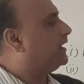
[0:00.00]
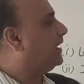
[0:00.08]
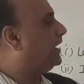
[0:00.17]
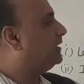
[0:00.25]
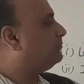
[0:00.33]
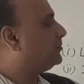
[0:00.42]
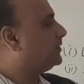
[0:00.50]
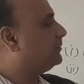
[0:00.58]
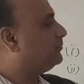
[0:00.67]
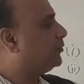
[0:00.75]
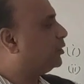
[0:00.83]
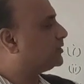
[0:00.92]

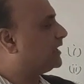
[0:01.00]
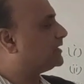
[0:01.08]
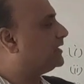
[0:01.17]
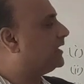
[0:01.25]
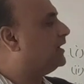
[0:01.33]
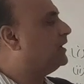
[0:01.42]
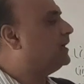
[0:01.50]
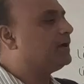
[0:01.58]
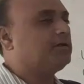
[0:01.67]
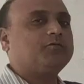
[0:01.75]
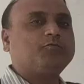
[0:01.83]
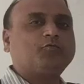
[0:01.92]
And both are
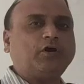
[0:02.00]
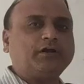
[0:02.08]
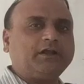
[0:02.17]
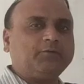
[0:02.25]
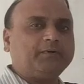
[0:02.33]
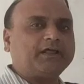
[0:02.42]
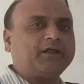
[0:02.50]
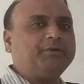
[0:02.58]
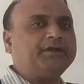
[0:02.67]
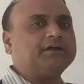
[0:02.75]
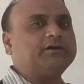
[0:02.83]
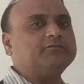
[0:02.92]
the quantitative
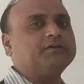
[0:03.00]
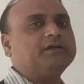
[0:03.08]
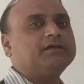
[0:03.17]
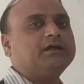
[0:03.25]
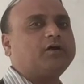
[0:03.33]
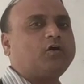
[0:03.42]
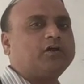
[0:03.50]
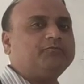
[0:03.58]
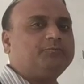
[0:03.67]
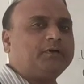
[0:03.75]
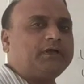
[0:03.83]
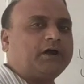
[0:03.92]
parameters.
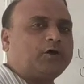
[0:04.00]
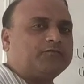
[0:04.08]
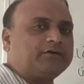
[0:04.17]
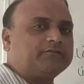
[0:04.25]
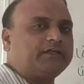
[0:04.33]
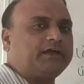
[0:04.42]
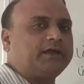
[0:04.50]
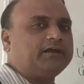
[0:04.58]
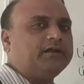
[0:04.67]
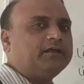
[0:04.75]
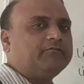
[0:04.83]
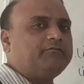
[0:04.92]
On behalf of
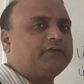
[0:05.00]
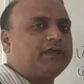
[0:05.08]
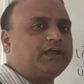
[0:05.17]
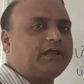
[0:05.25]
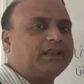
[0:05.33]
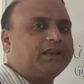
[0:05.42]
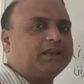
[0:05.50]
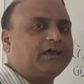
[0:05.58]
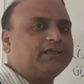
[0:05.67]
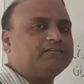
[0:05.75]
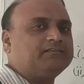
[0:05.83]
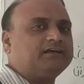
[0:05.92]
that, we can
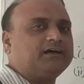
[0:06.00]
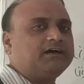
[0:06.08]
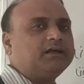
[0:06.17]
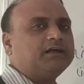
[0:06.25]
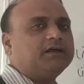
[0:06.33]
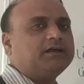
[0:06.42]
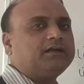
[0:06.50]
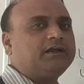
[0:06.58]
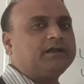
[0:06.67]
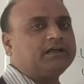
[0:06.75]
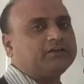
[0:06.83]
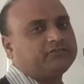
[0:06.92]
analyze the
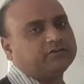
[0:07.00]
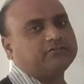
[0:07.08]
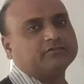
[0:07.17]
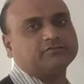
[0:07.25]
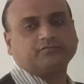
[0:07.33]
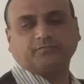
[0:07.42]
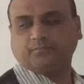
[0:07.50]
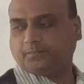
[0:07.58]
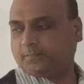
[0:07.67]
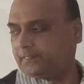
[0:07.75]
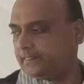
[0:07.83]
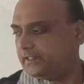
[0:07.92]
data structure.
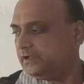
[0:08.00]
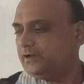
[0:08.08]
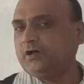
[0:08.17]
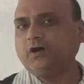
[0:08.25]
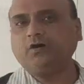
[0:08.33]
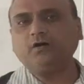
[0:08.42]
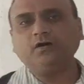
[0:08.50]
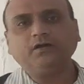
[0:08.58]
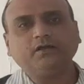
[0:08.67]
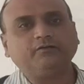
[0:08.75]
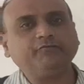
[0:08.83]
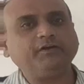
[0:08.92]

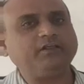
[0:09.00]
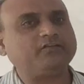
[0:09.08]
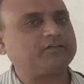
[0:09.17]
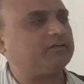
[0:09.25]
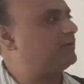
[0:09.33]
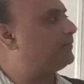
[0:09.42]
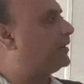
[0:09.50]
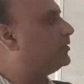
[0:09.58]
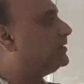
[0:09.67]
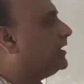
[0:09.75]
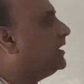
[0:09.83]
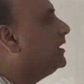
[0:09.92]
Now, we discuss
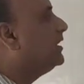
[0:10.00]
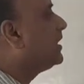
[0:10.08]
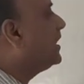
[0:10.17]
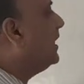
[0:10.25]
about the